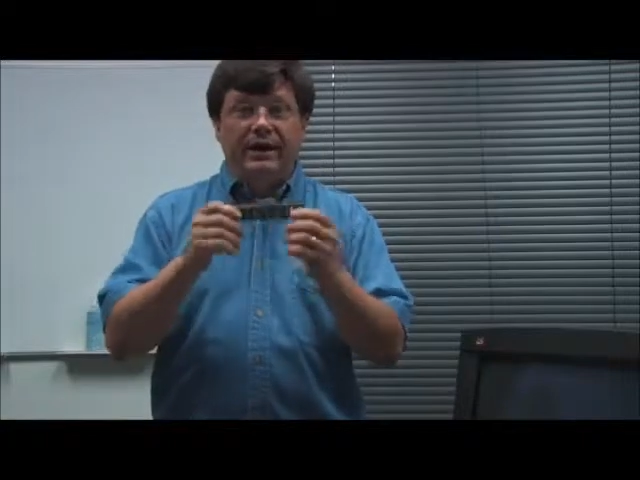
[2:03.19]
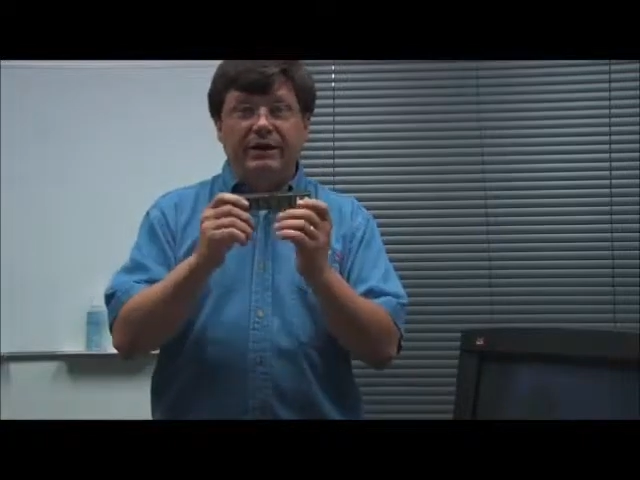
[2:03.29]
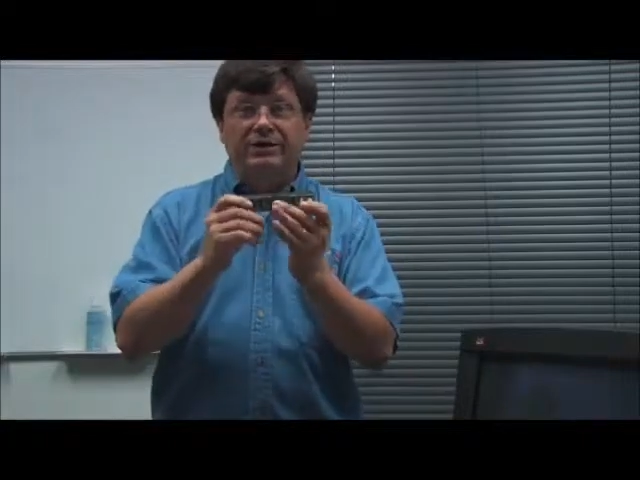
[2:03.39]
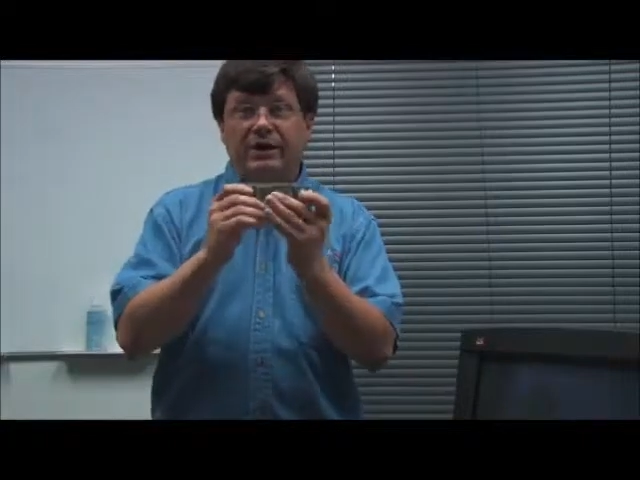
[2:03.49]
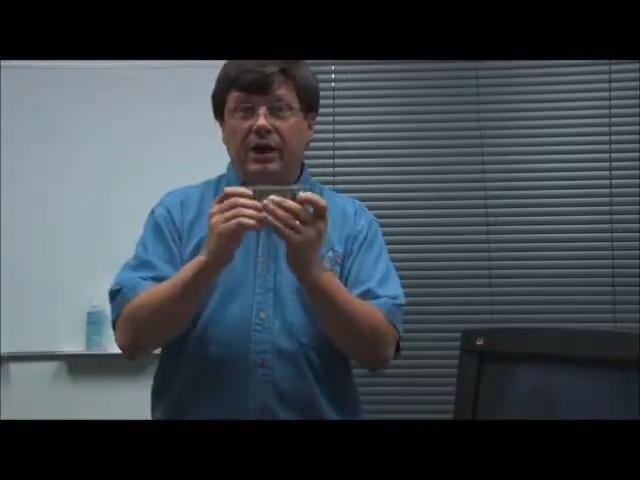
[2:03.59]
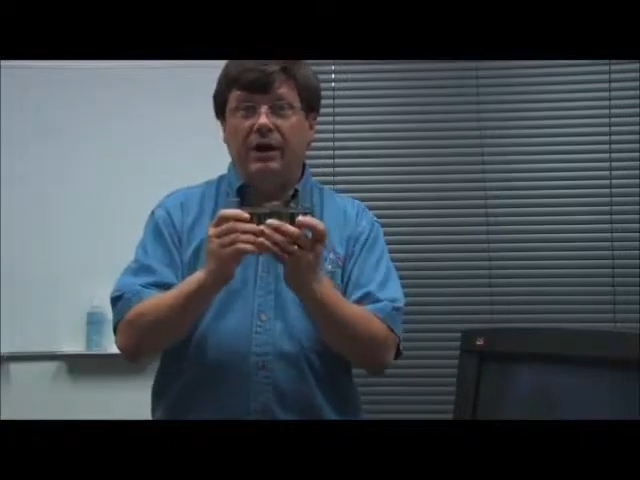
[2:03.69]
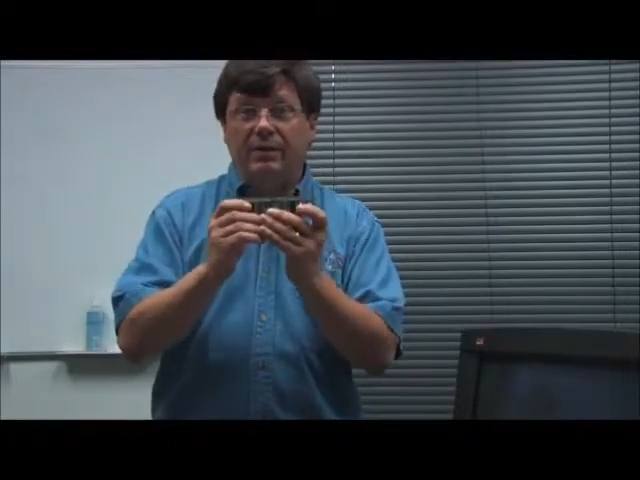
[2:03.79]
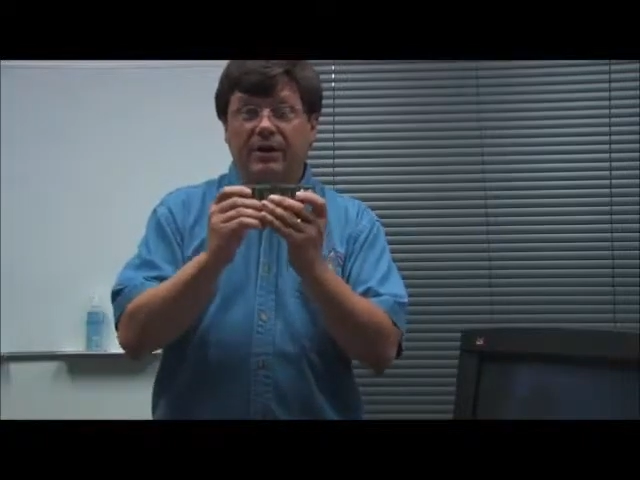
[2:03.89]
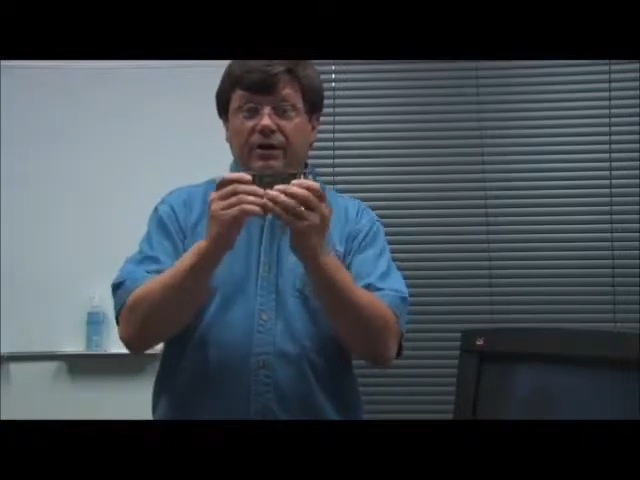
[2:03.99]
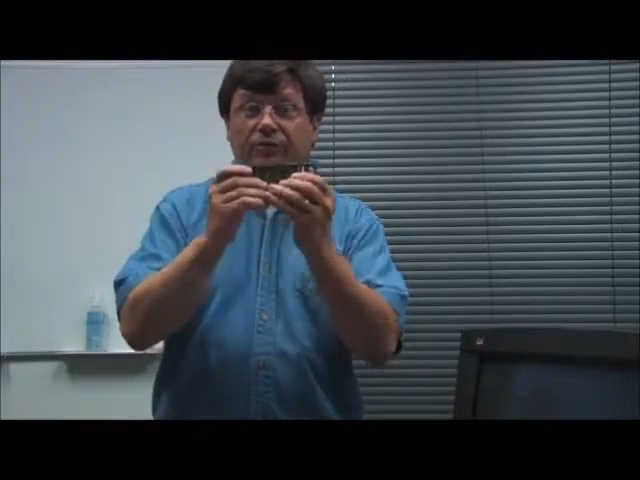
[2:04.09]
it's
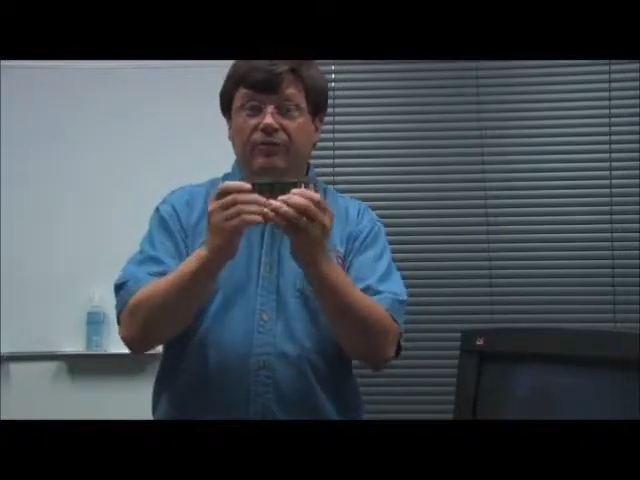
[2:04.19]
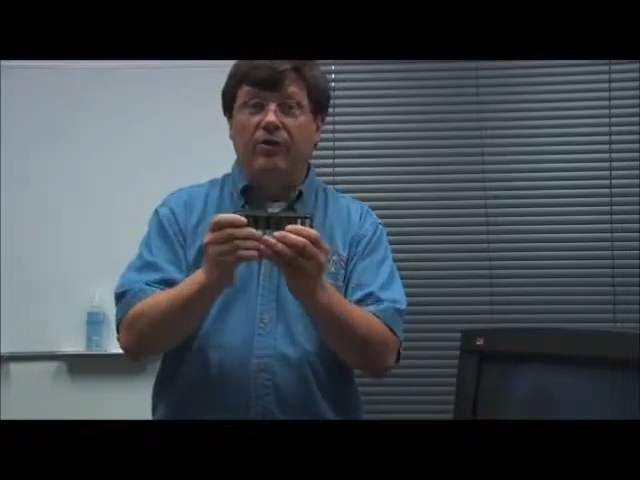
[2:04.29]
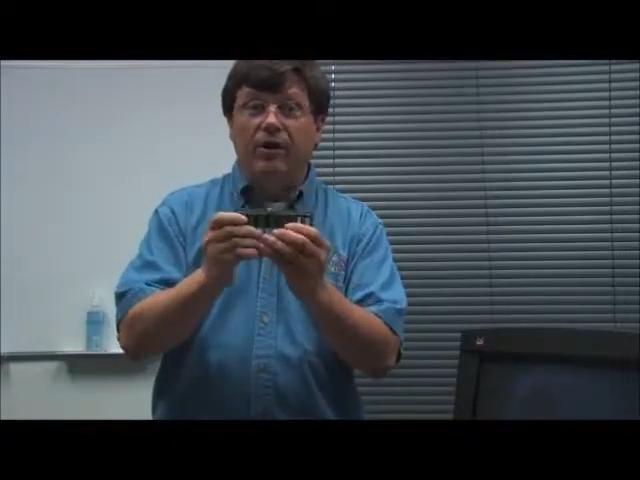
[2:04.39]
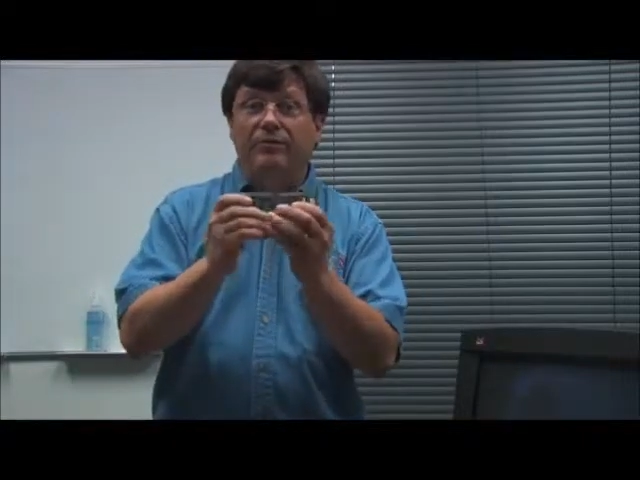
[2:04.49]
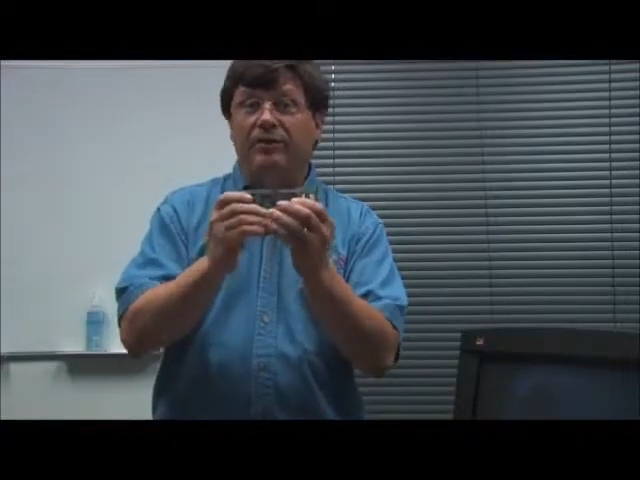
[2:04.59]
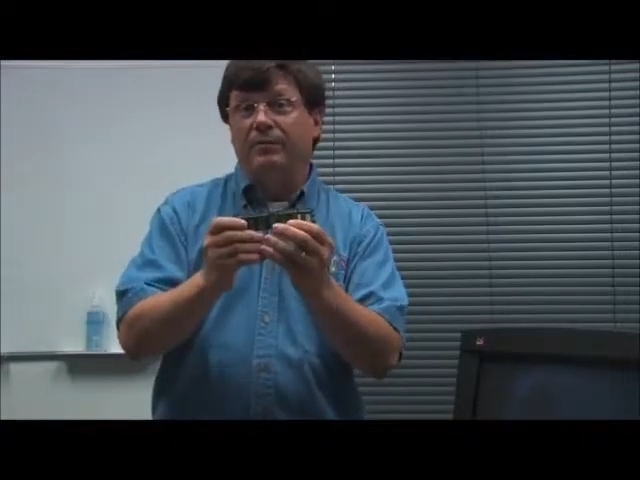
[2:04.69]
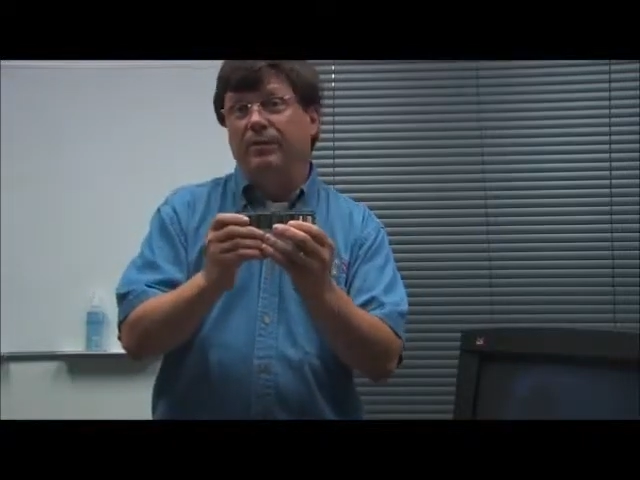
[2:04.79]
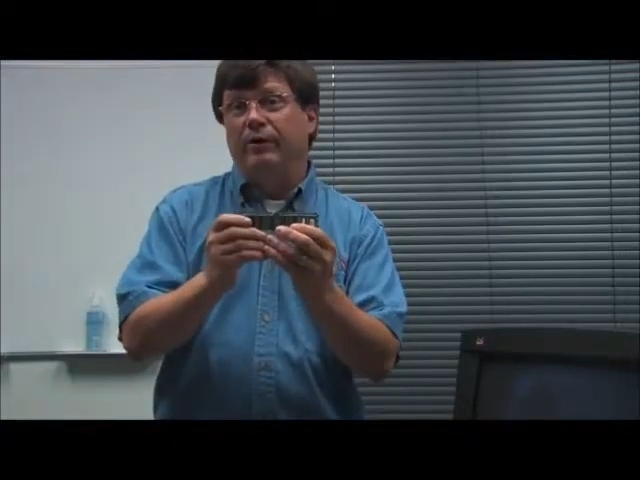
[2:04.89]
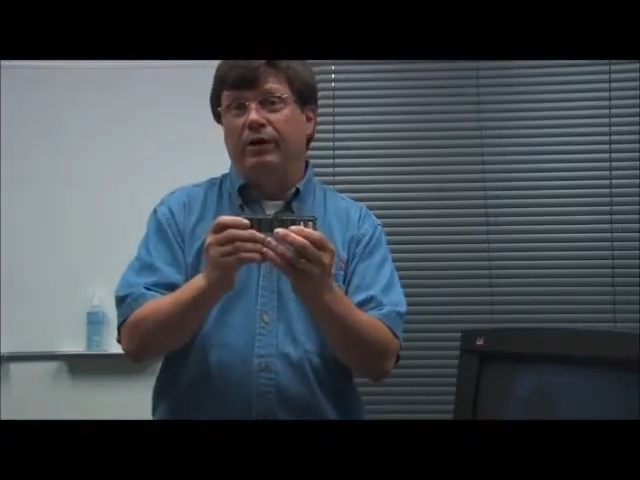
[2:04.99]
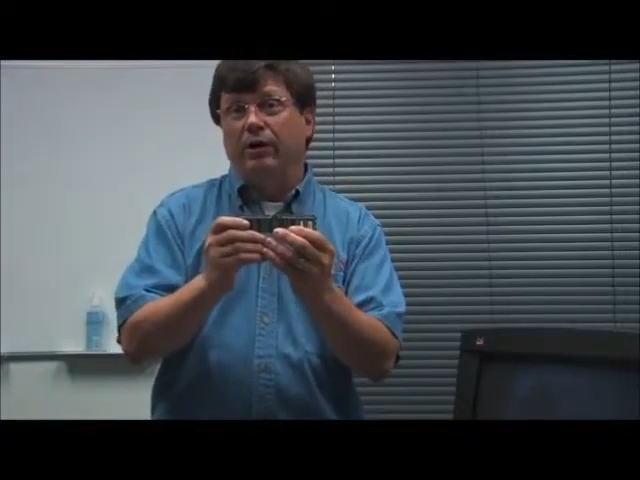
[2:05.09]
coming from the
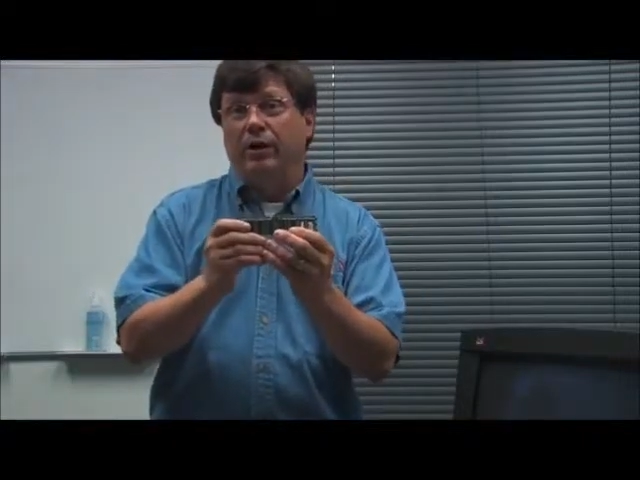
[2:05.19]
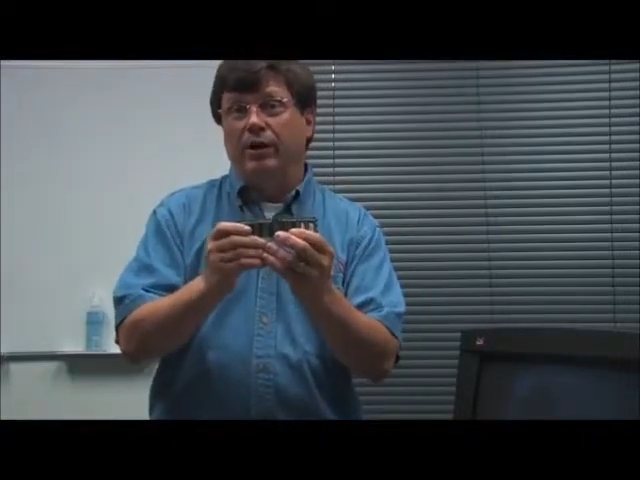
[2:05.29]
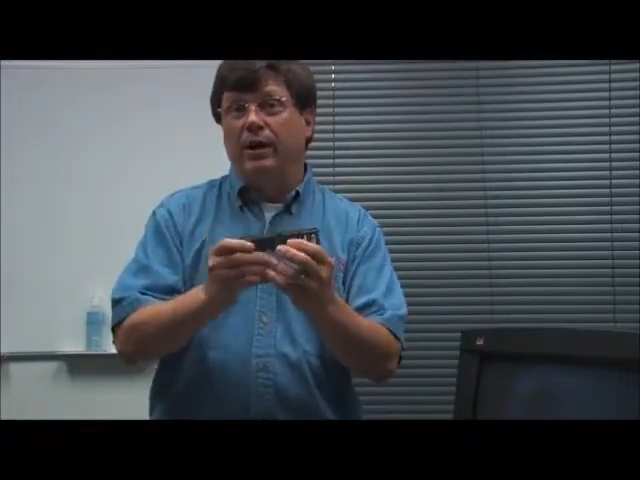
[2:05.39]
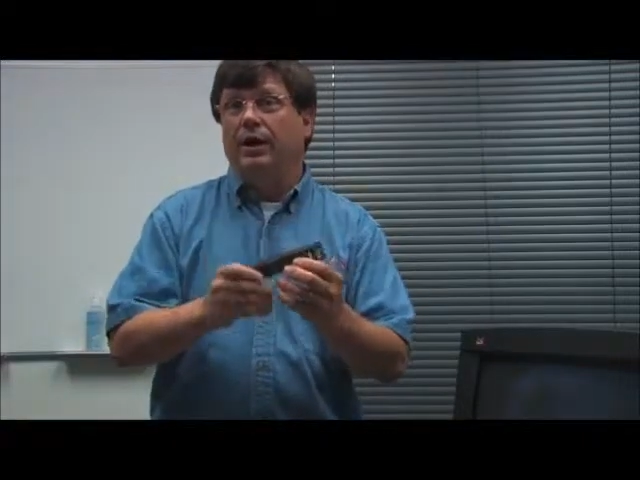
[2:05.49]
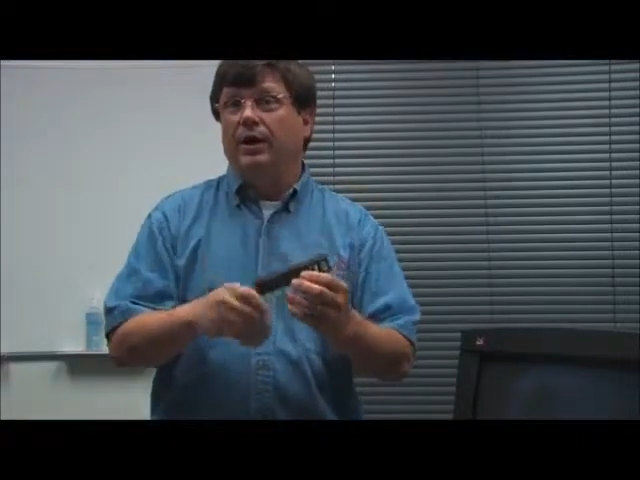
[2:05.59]
memory card.